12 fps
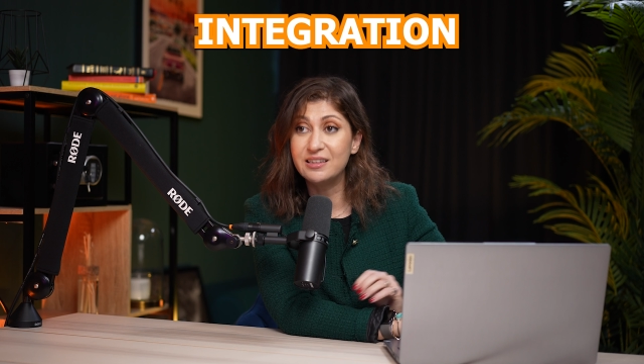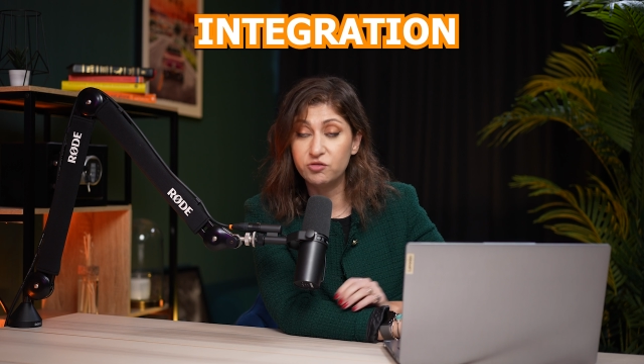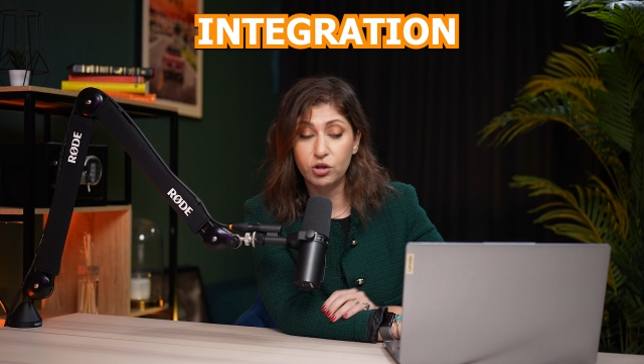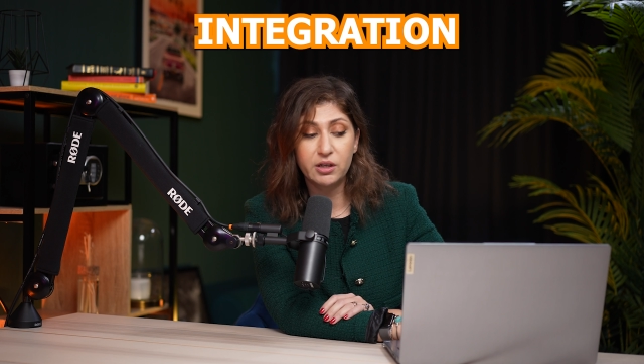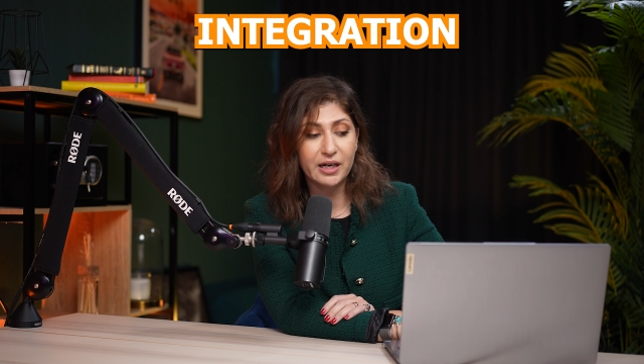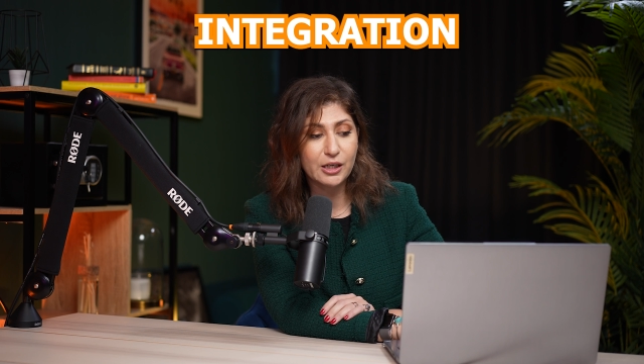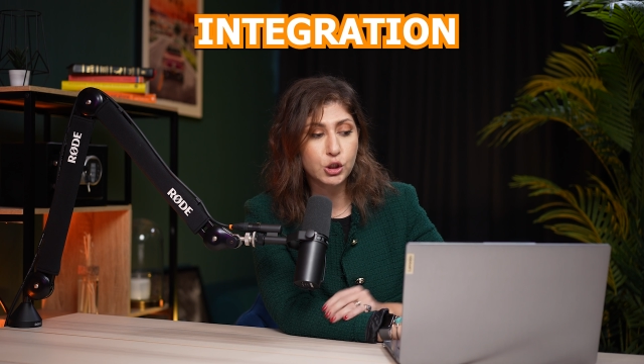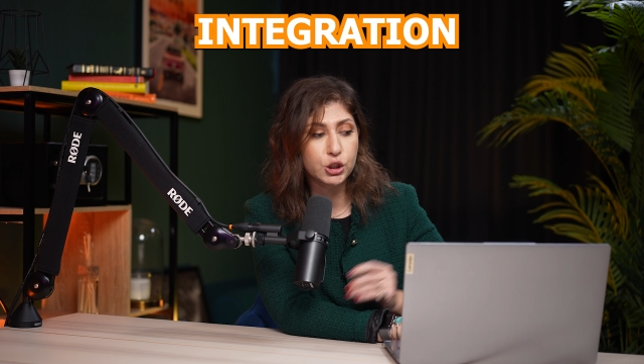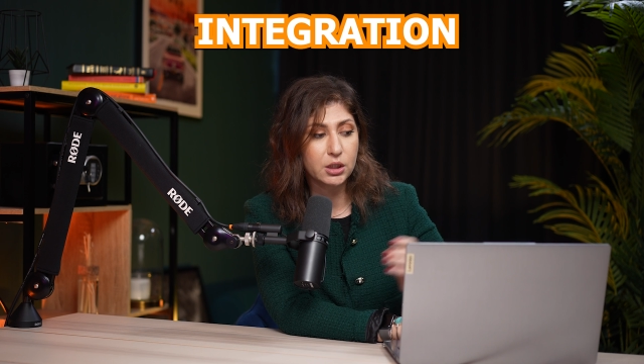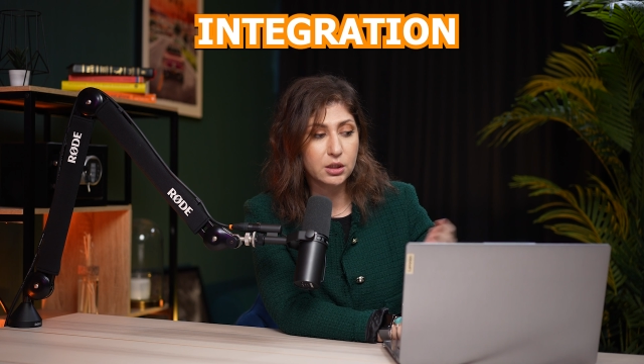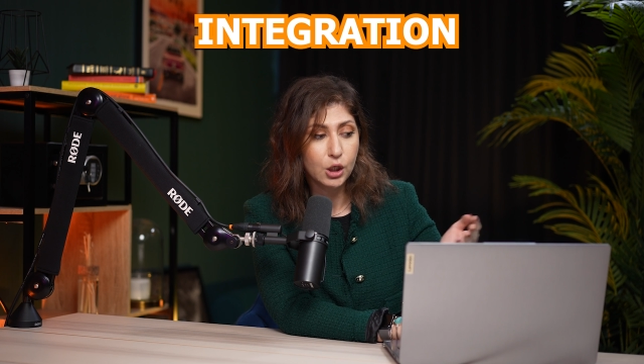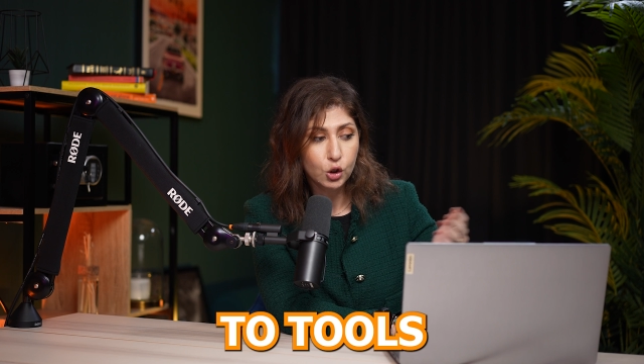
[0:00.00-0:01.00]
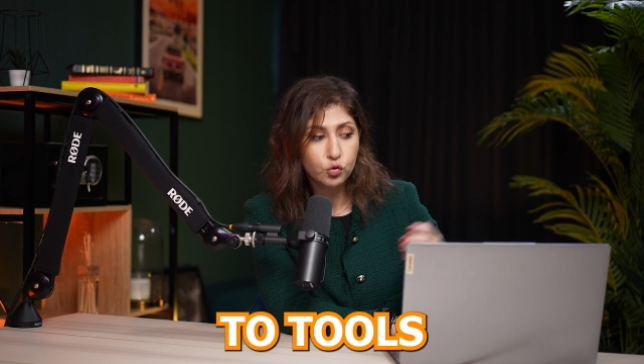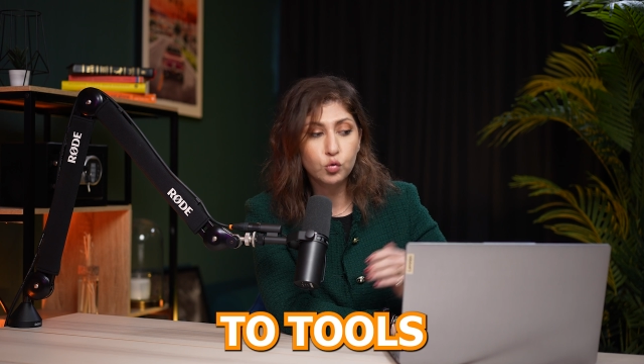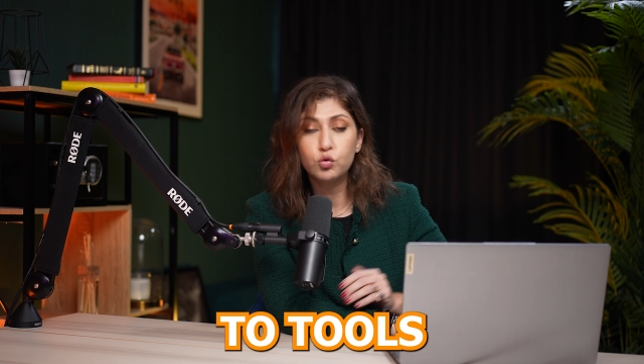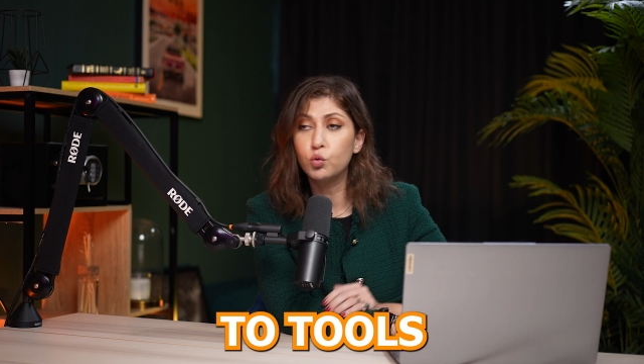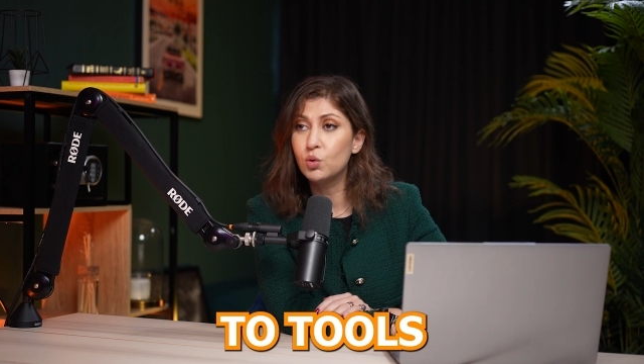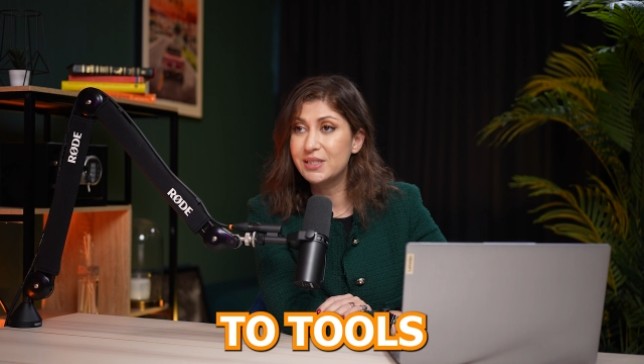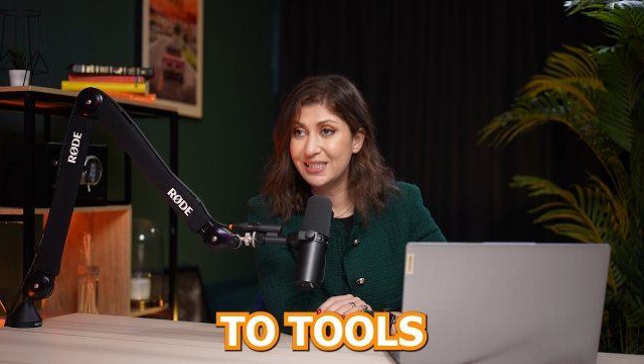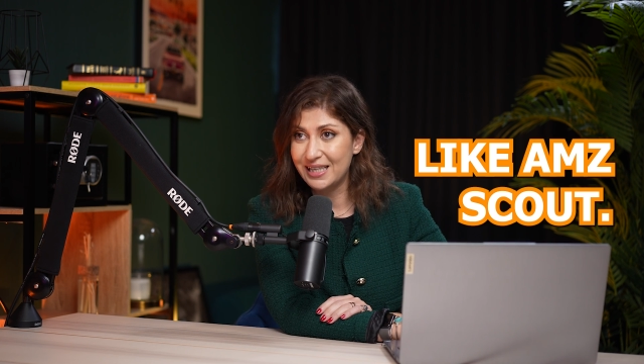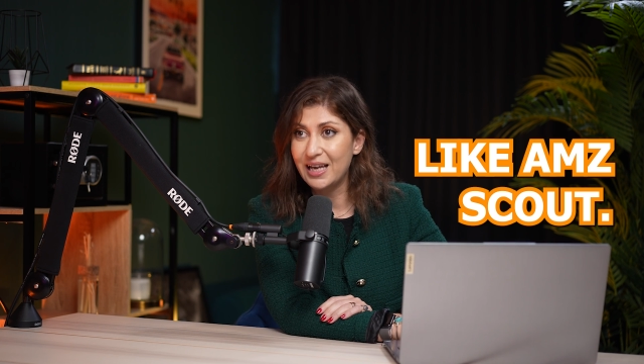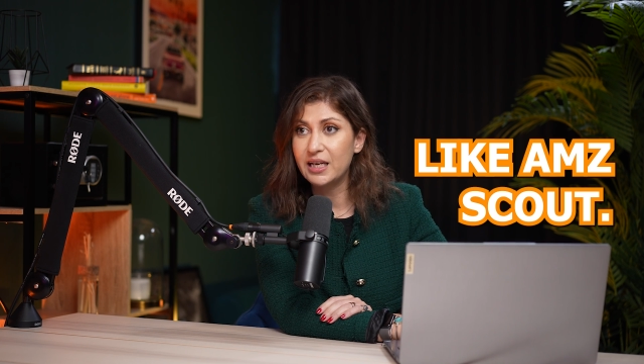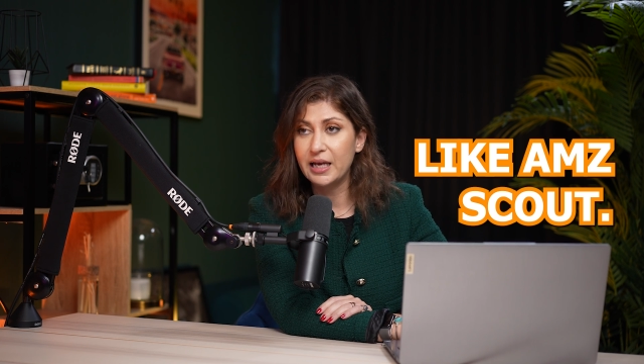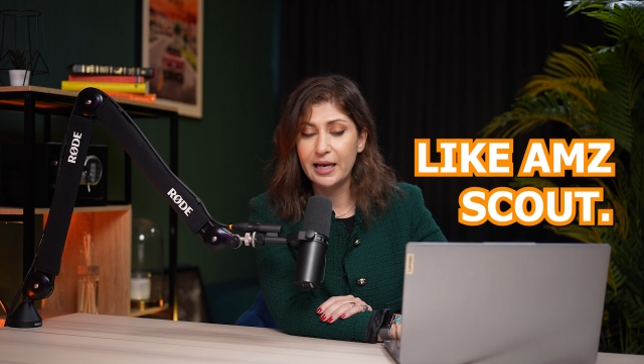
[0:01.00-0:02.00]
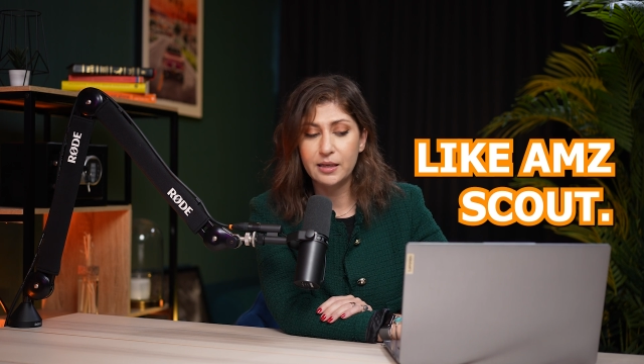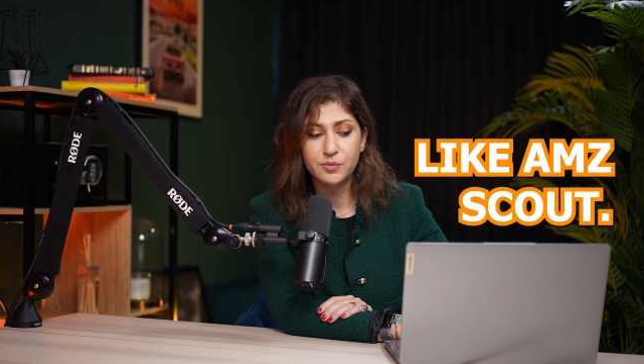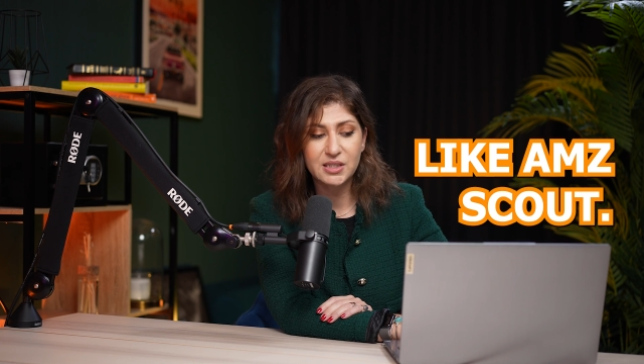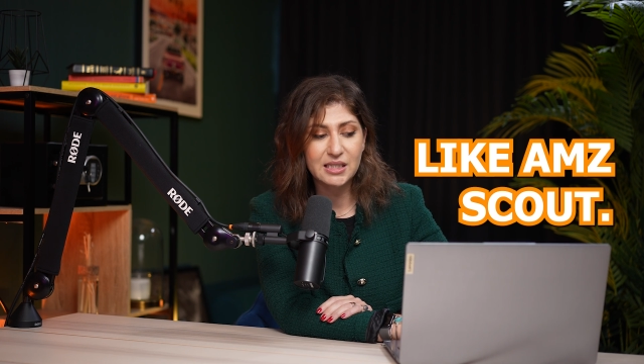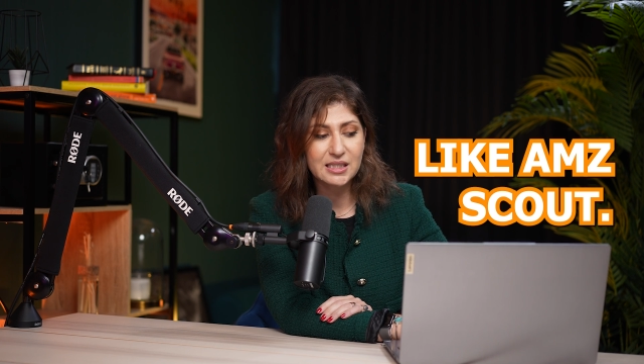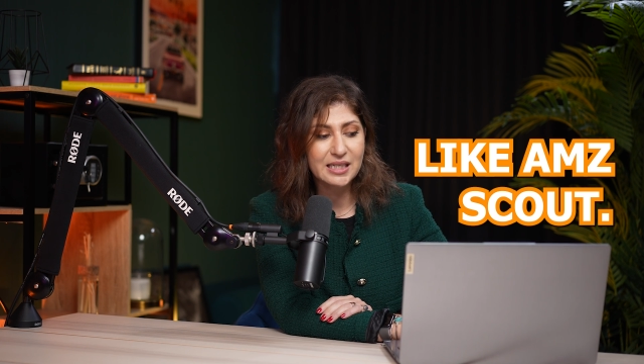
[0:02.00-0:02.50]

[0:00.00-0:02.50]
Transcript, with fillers: integration to tools like AMZ